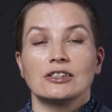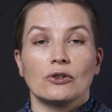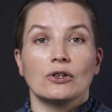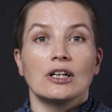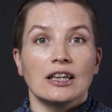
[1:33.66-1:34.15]

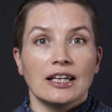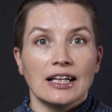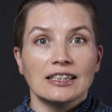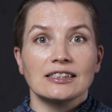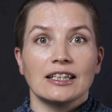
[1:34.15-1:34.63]
So
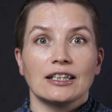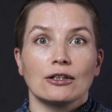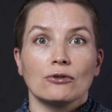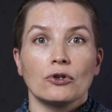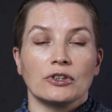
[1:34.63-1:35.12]
let's take
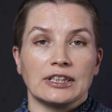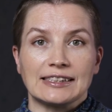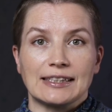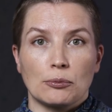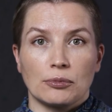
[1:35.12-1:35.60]
a look on
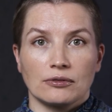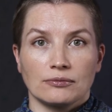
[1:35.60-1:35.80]
example.